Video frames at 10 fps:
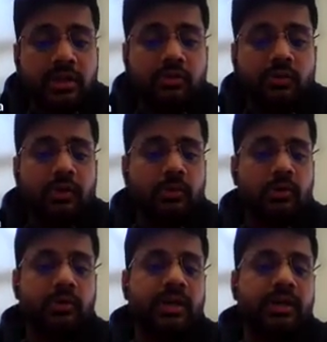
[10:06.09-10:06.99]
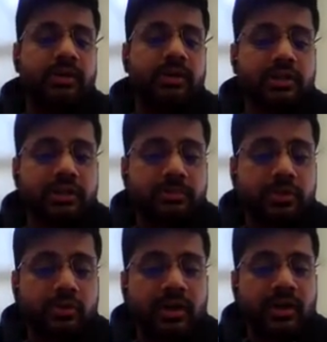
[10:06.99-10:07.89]
So when you want to create a
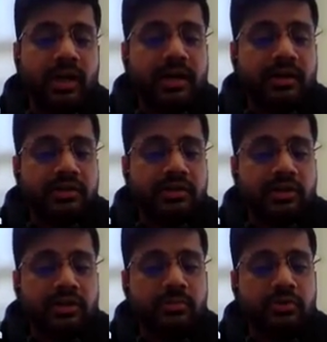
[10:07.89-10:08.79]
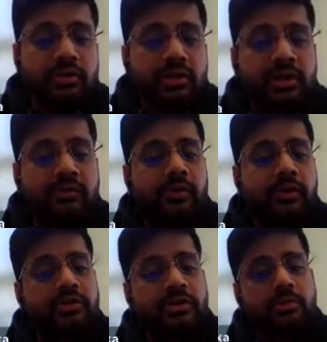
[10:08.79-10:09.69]
description, you can add a description. If a
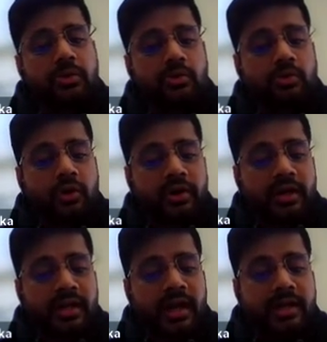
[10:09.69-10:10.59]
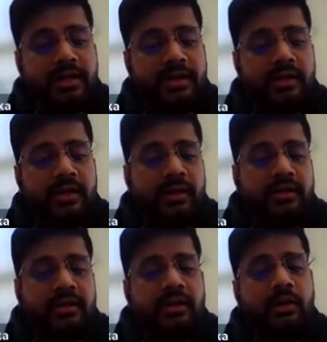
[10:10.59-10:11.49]
description is already added,
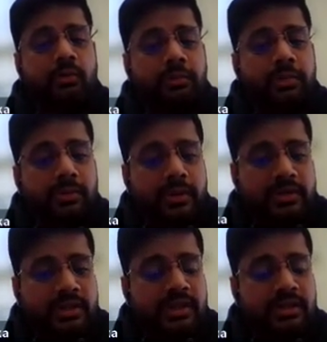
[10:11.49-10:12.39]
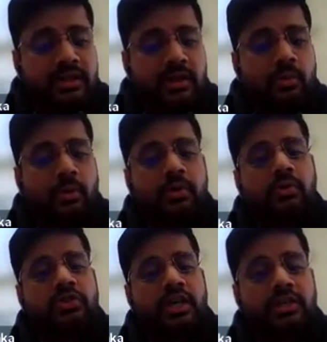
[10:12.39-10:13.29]
then that would be present here that you want to
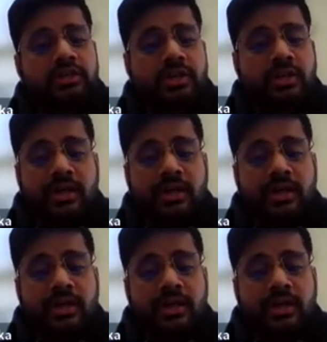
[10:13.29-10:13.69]
change.